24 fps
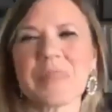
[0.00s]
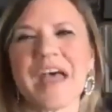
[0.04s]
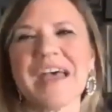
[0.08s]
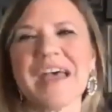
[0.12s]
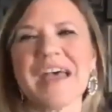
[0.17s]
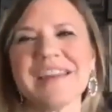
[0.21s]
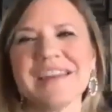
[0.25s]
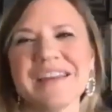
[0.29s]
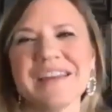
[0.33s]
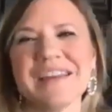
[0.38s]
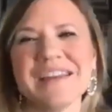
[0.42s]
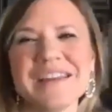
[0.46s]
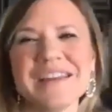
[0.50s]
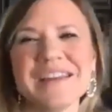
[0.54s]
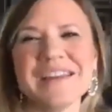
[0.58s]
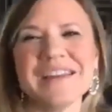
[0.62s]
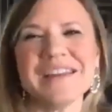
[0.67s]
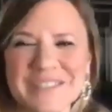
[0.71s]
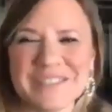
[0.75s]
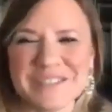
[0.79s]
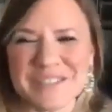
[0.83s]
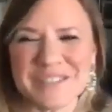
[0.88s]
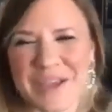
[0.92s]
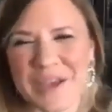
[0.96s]
that
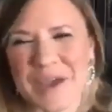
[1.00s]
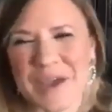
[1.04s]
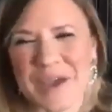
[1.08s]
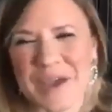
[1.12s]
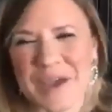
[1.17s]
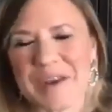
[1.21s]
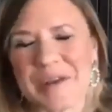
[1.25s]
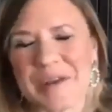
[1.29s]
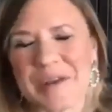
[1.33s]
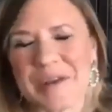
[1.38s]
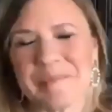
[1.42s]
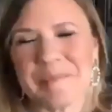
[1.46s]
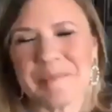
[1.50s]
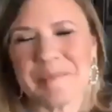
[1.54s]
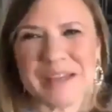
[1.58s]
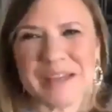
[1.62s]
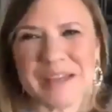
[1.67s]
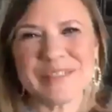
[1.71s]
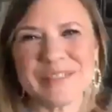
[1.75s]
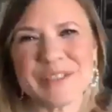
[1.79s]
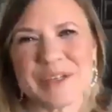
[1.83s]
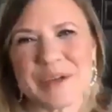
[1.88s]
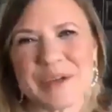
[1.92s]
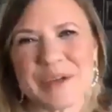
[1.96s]
is an
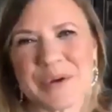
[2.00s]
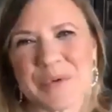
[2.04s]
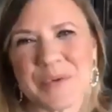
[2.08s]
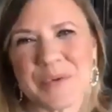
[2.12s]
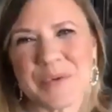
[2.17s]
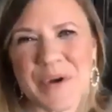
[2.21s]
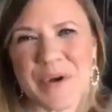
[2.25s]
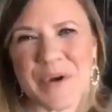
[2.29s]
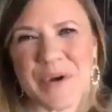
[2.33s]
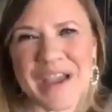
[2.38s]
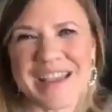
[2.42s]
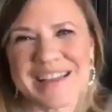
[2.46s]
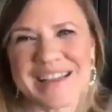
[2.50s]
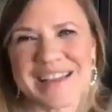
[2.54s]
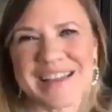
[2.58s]
amazing way